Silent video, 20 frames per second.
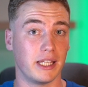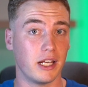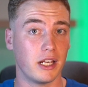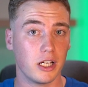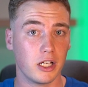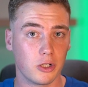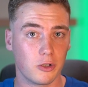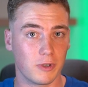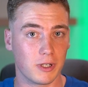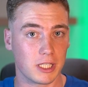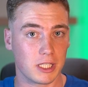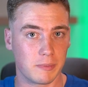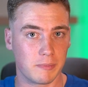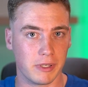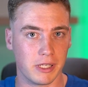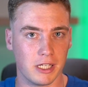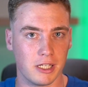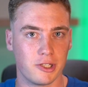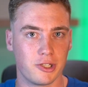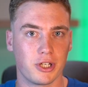request
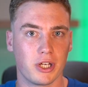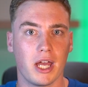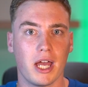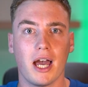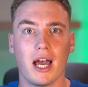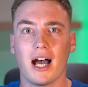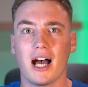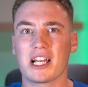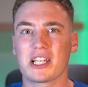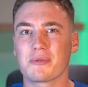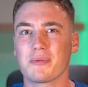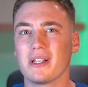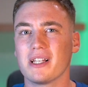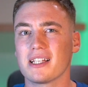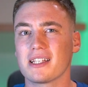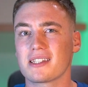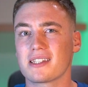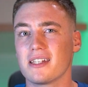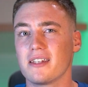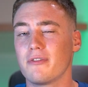page, as well as
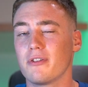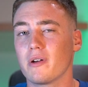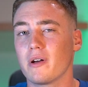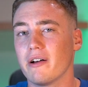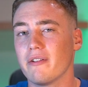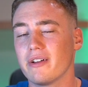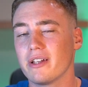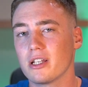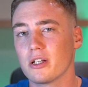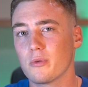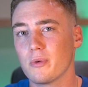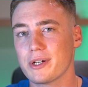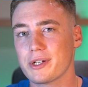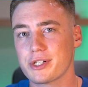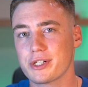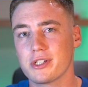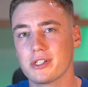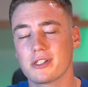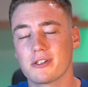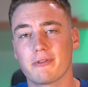if you have any
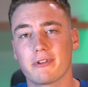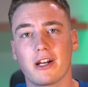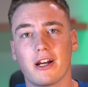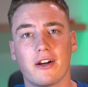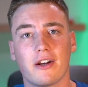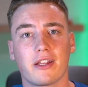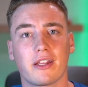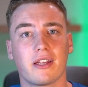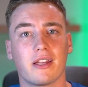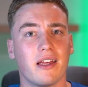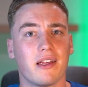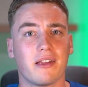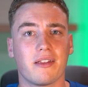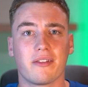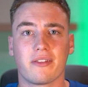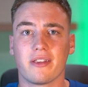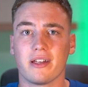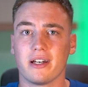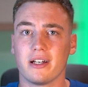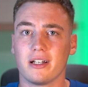questions regarding
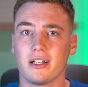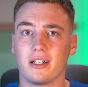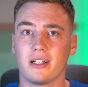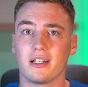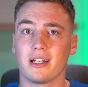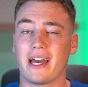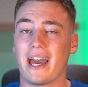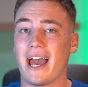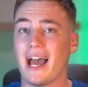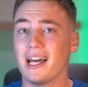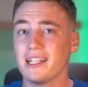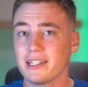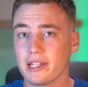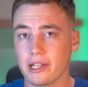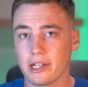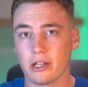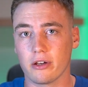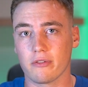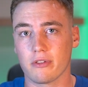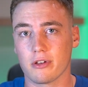the handling
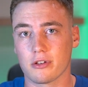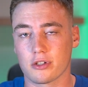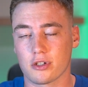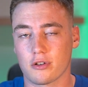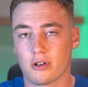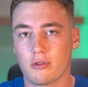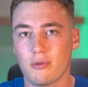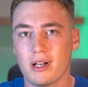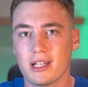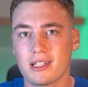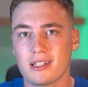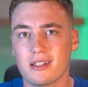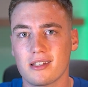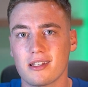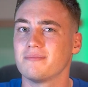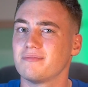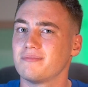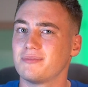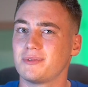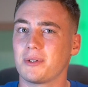of those requests,
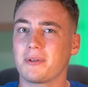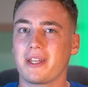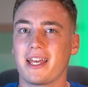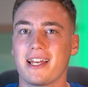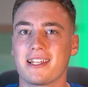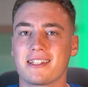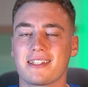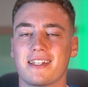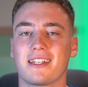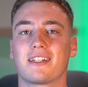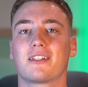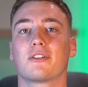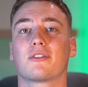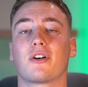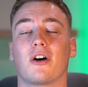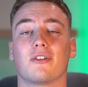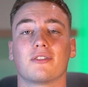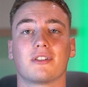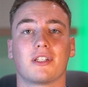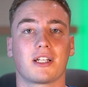don't hesitate to
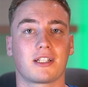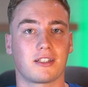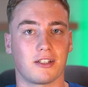contact our